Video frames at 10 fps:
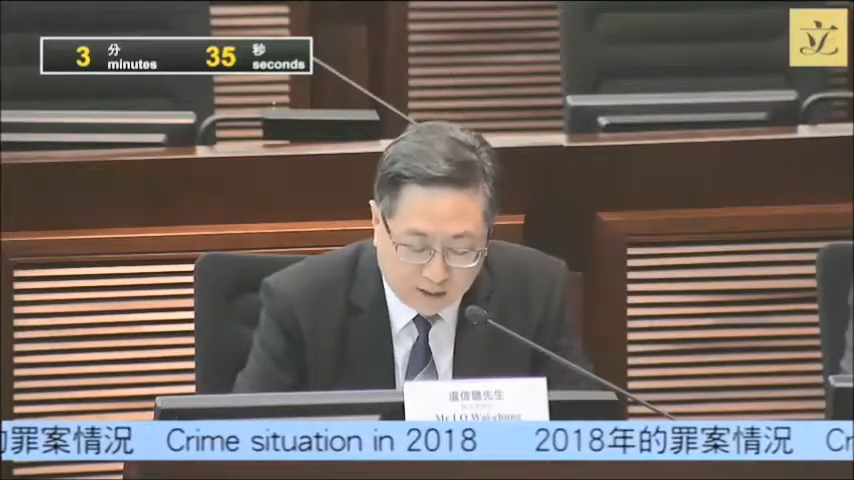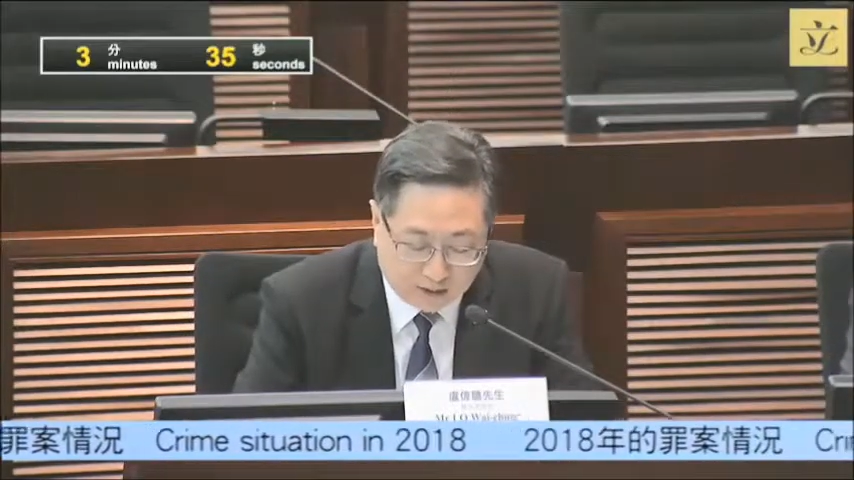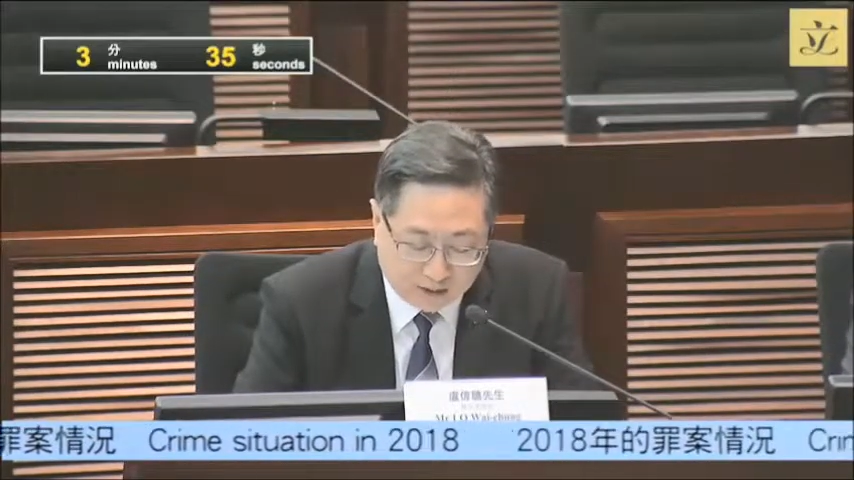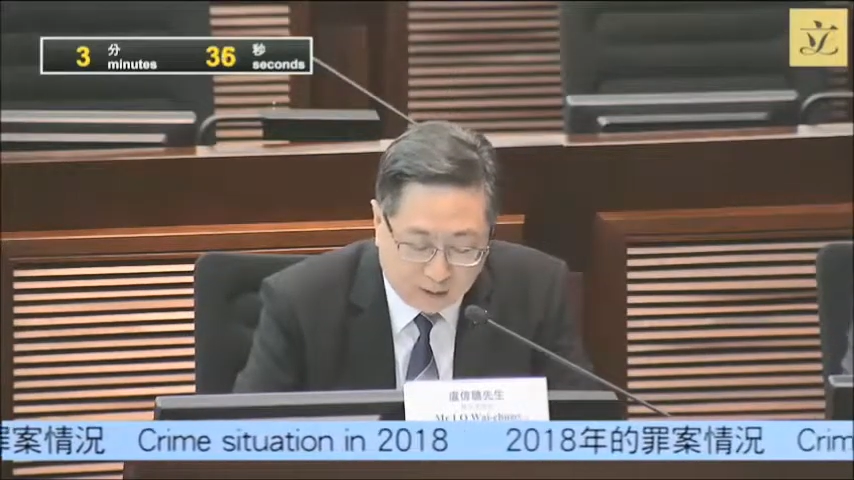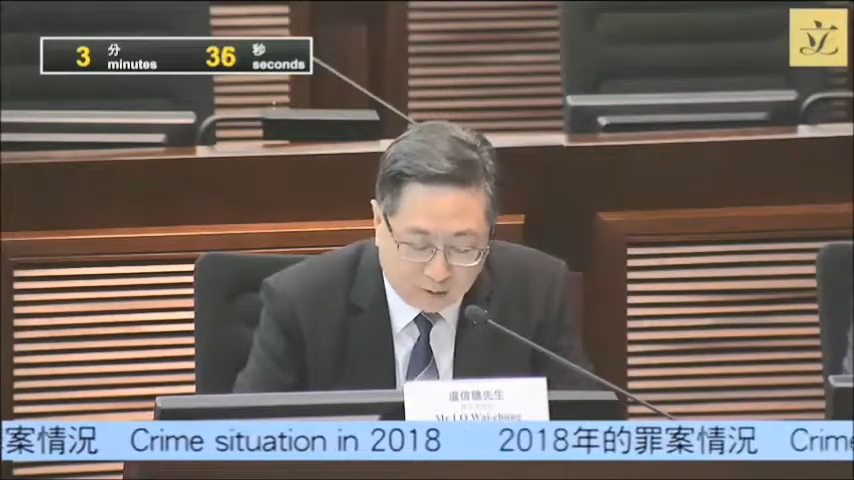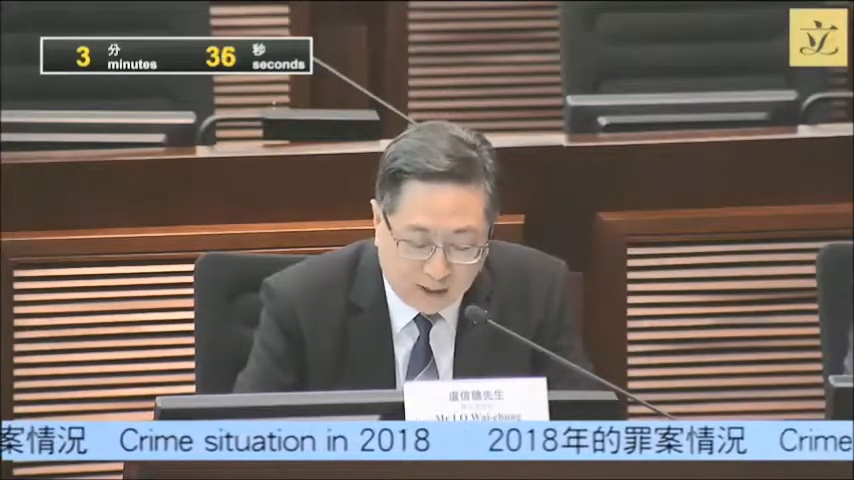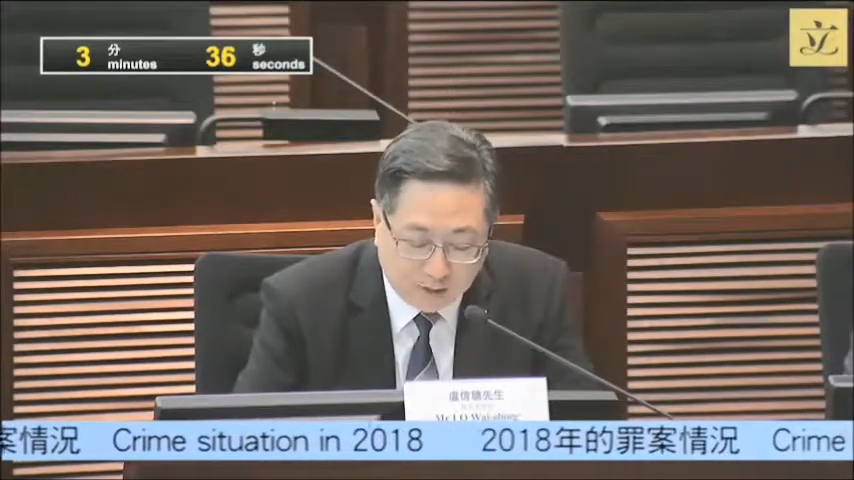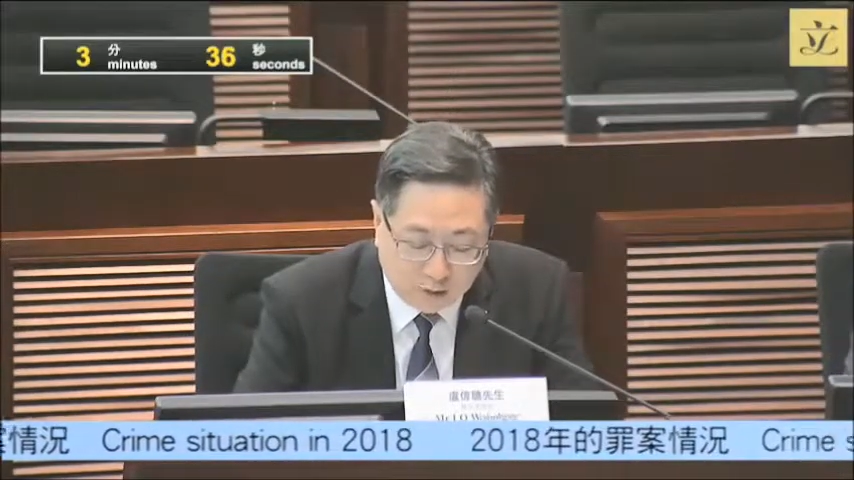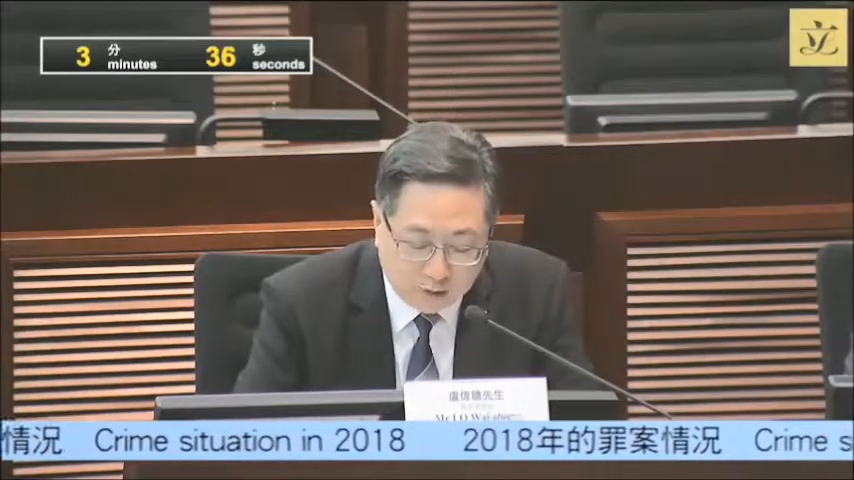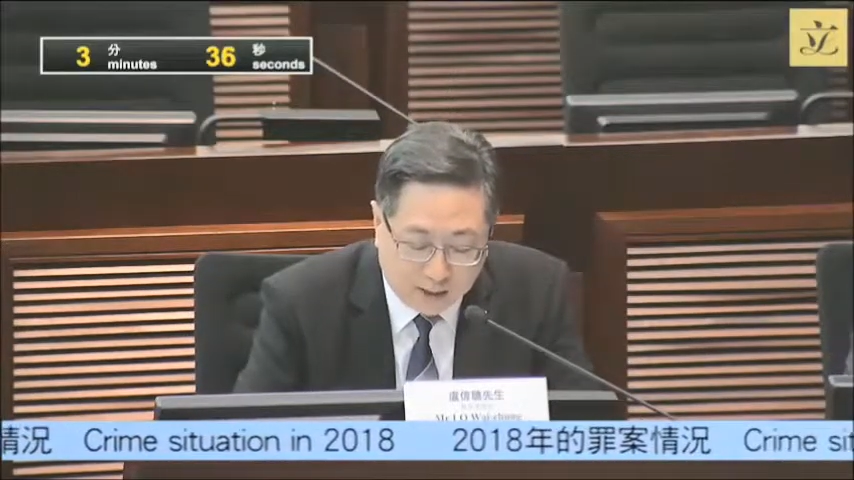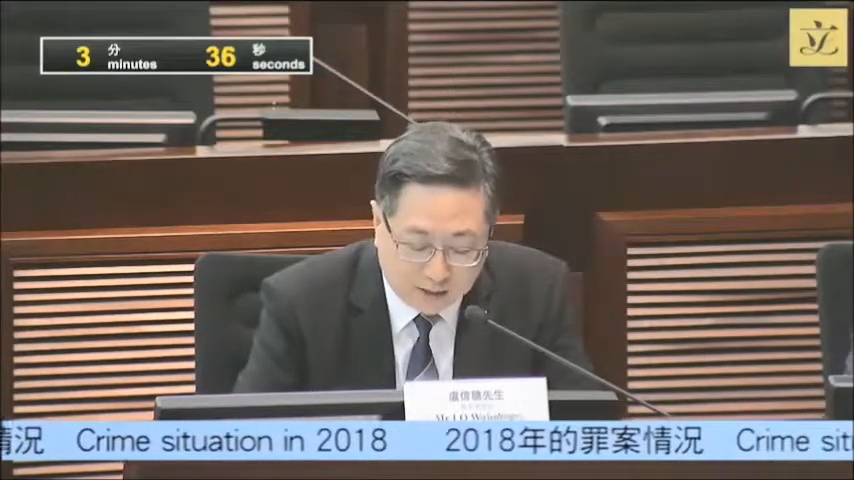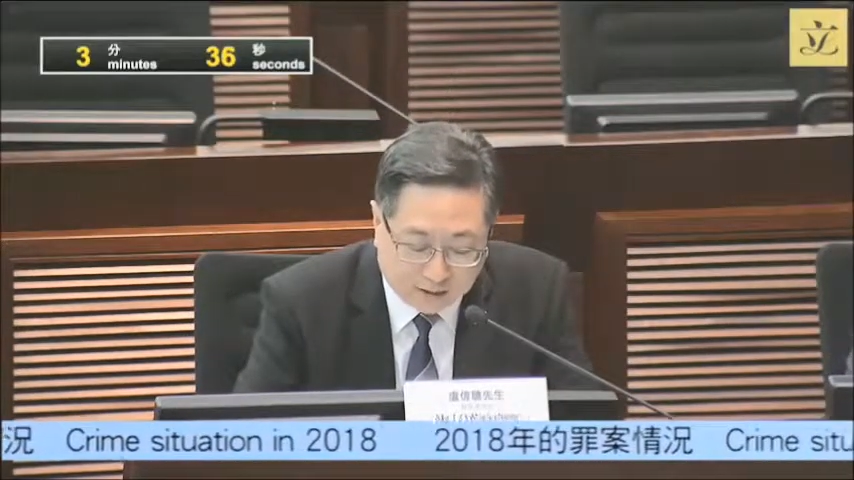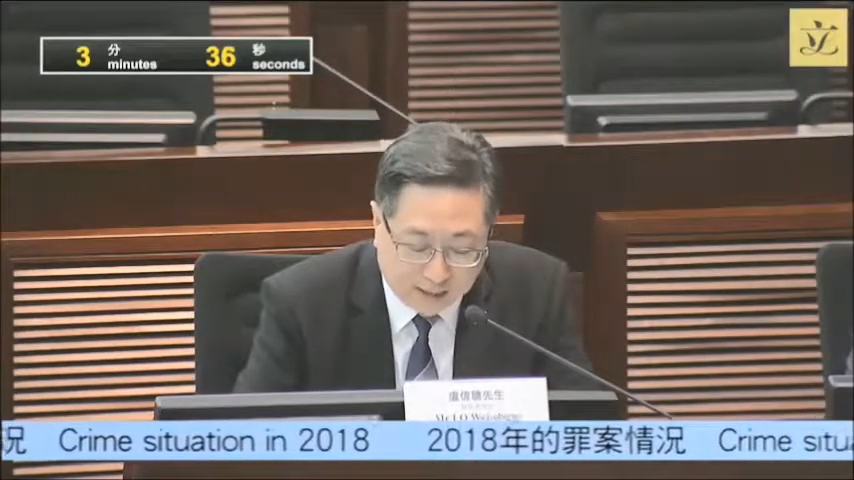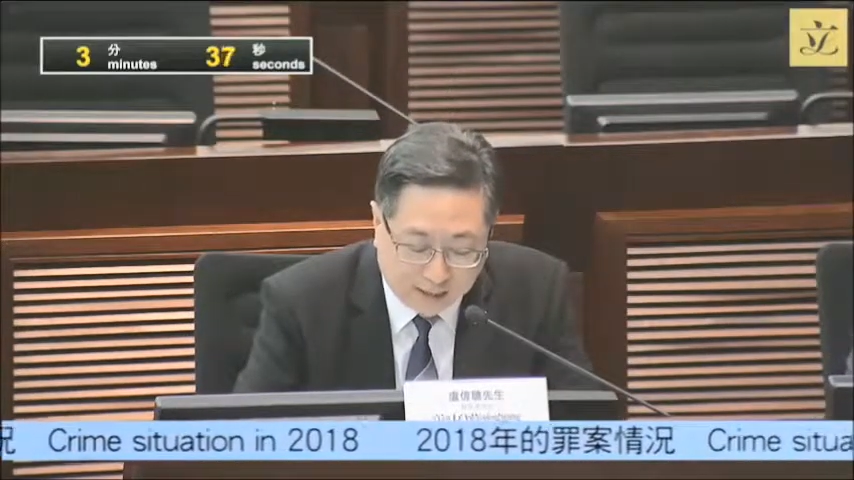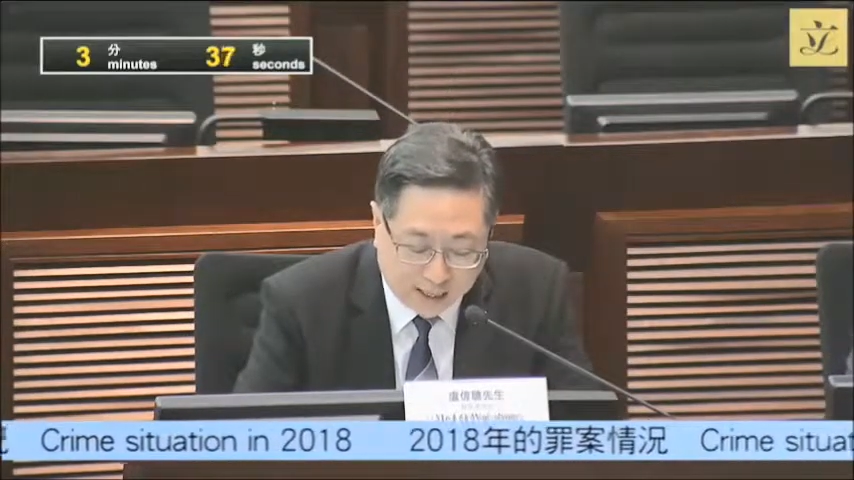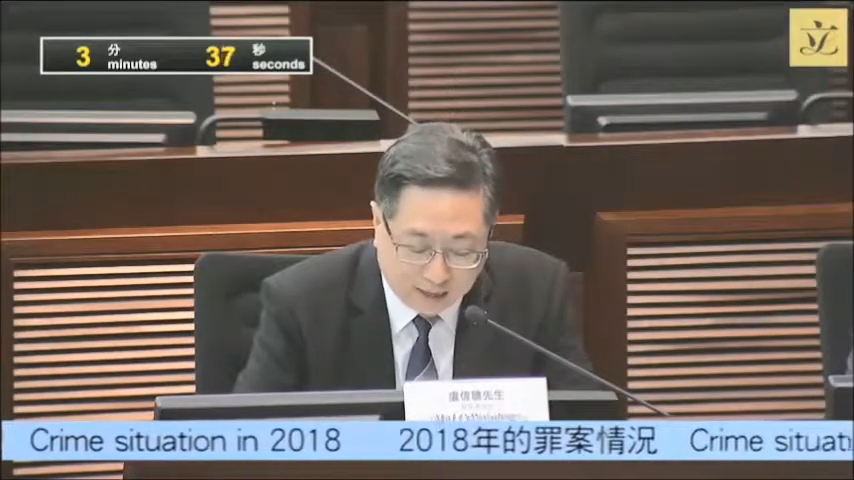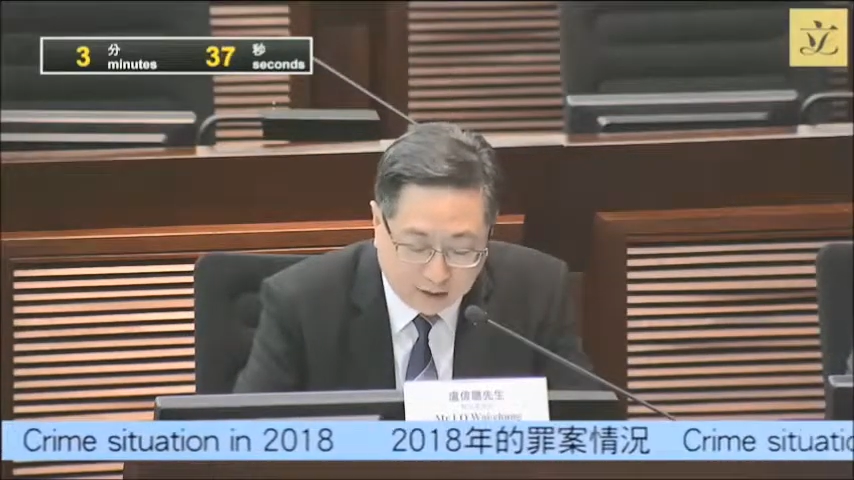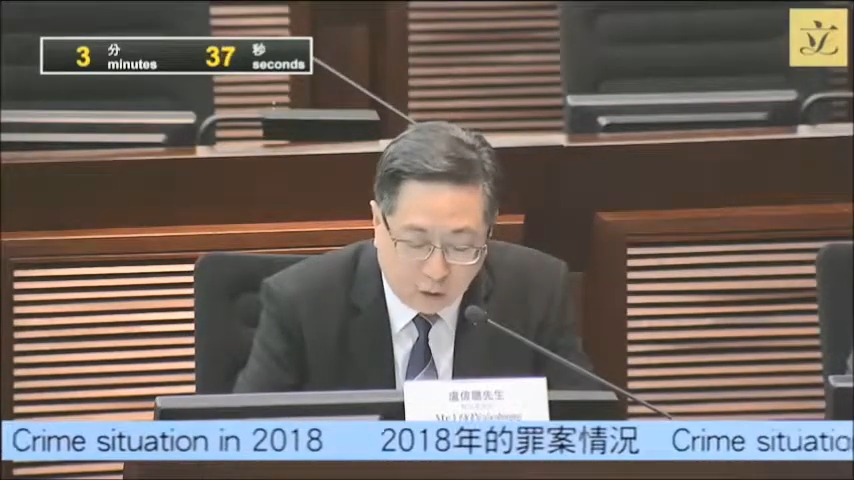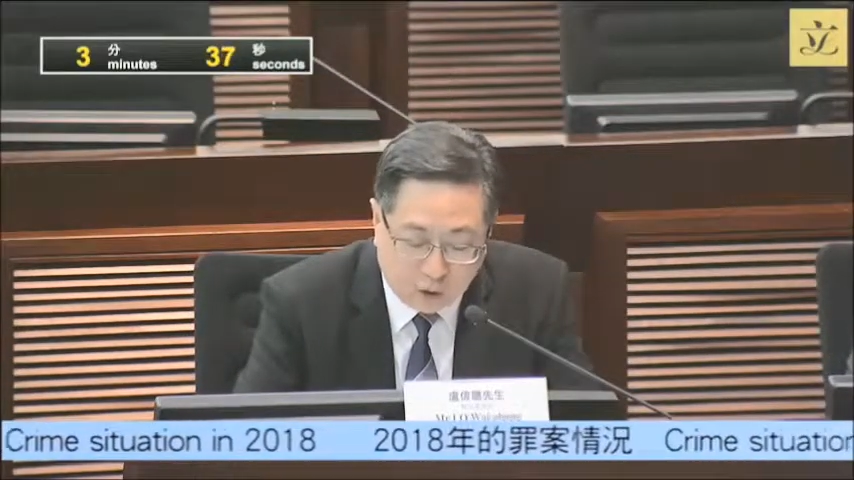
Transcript: or 27% down.